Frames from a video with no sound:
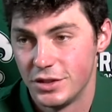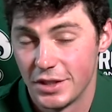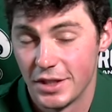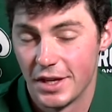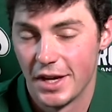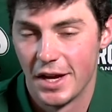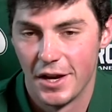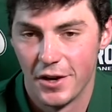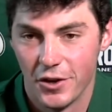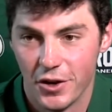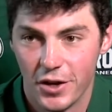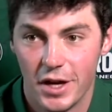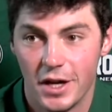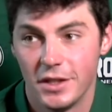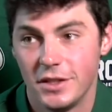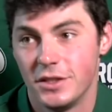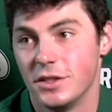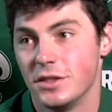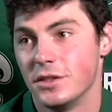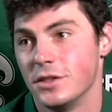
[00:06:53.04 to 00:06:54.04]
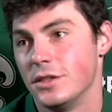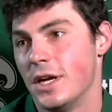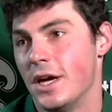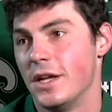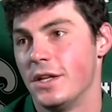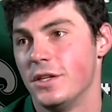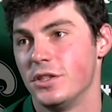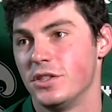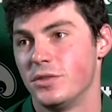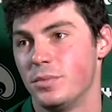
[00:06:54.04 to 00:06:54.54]
don't know how
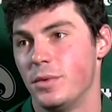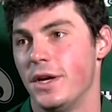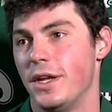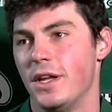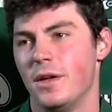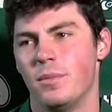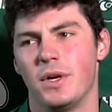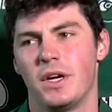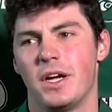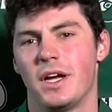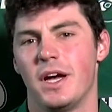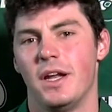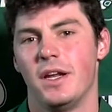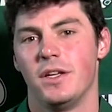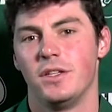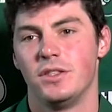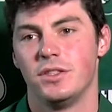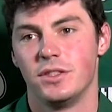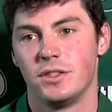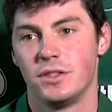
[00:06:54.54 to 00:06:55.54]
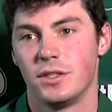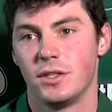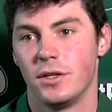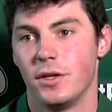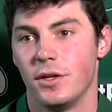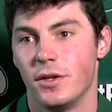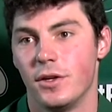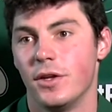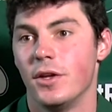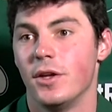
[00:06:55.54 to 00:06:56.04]
to explain it, but kind of just
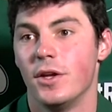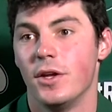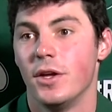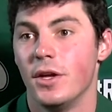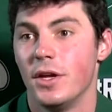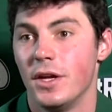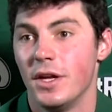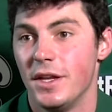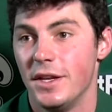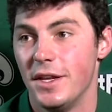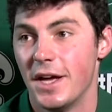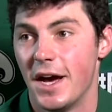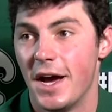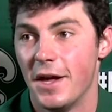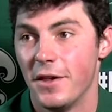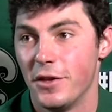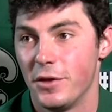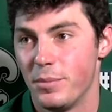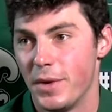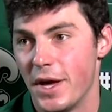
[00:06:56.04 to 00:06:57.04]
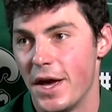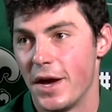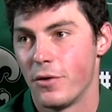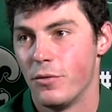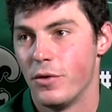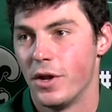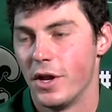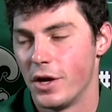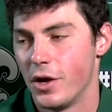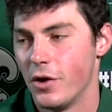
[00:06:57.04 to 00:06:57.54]
dialing back
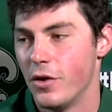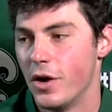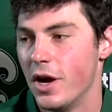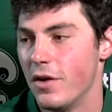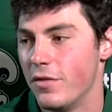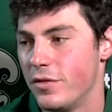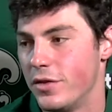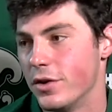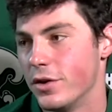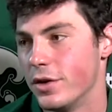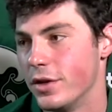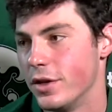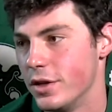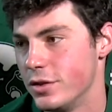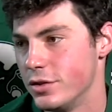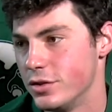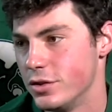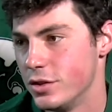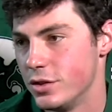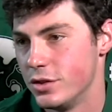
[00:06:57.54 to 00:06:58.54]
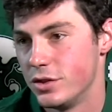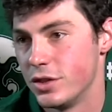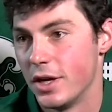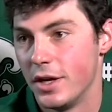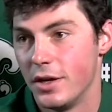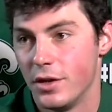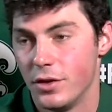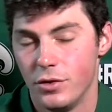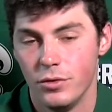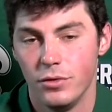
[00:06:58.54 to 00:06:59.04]
what I go after and
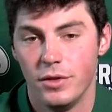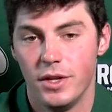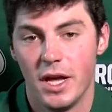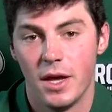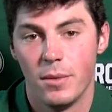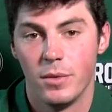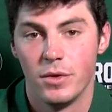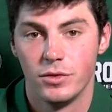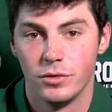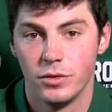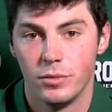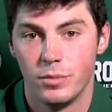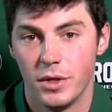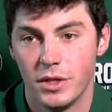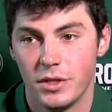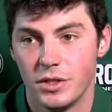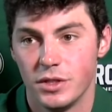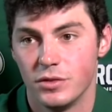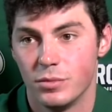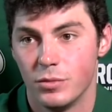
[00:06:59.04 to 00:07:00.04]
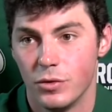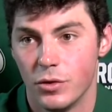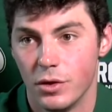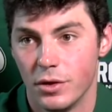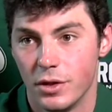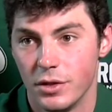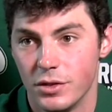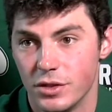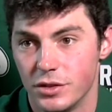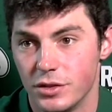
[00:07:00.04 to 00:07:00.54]
trying to do damage with pitches more
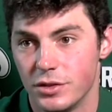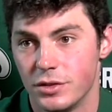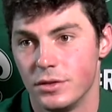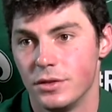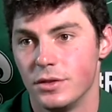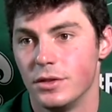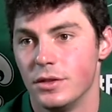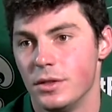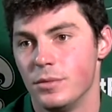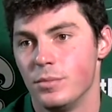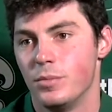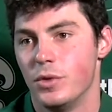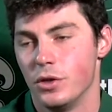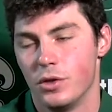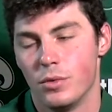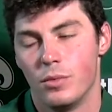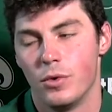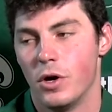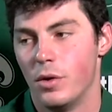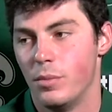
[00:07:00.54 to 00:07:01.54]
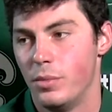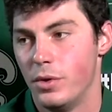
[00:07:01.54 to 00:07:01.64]
than just put the ball in